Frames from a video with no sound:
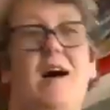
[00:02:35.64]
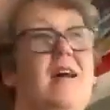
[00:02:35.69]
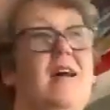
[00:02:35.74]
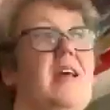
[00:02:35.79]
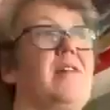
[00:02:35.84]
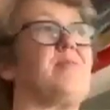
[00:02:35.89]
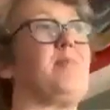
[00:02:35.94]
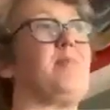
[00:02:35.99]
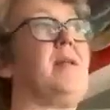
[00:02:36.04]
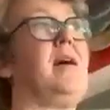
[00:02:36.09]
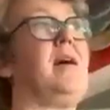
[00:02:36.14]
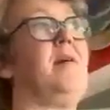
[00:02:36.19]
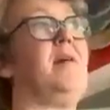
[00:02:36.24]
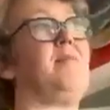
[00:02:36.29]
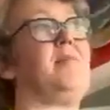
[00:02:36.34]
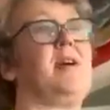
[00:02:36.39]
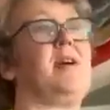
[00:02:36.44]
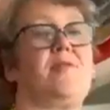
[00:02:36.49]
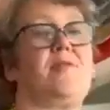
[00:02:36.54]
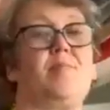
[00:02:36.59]
guess,
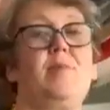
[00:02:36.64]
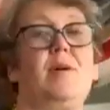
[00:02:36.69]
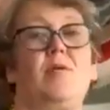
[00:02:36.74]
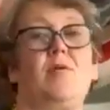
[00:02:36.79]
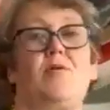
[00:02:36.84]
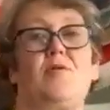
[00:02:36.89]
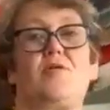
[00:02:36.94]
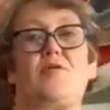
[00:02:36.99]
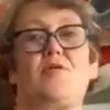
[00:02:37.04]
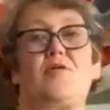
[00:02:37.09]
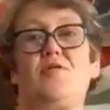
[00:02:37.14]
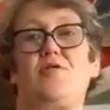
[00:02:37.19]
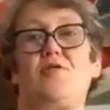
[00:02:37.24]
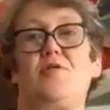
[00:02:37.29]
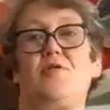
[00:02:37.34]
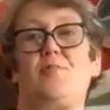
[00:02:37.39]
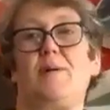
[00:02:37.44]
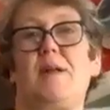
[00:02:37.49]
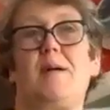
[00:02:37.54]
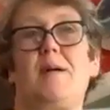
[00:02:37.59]
plant-based milks, because
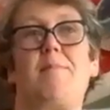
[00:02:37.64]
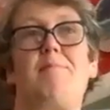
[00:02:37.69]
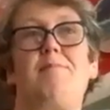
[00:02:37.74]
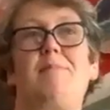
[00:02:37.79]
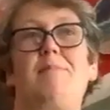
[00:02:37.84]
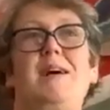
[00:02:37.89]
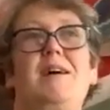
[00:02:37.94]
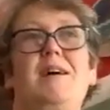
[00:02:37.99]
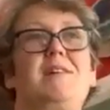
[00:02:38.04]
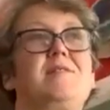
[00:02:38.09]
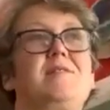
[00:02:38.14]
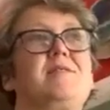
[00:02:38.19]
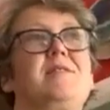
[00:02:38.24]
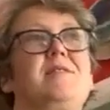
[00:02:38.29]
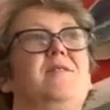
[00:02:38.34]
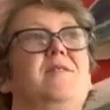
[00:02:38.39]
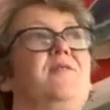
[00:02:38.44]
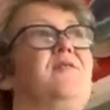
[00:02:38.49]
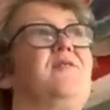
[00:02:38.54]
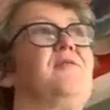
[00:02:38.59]
there's been a massive